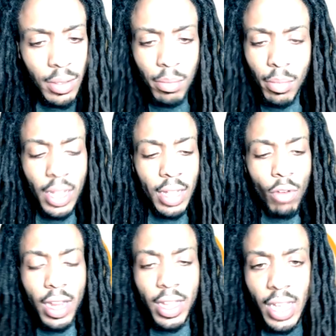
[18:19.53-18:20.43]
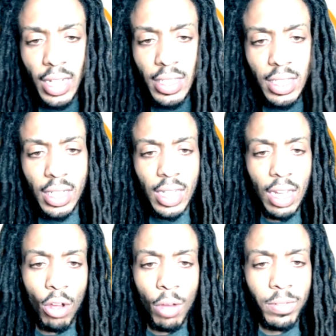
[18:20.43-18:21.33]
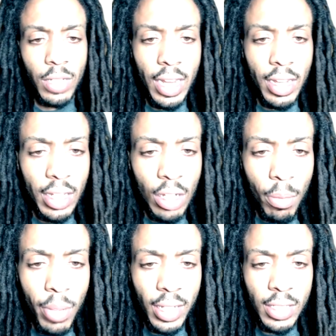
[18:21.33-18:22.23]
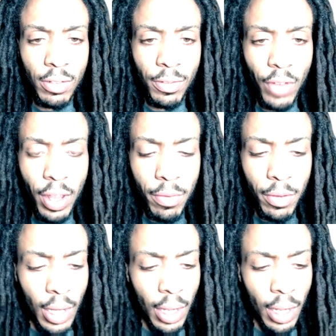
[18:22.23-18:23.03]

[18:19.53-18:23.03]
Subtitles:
Man, right. He had to shut it down. Hopefully it go back in her favor.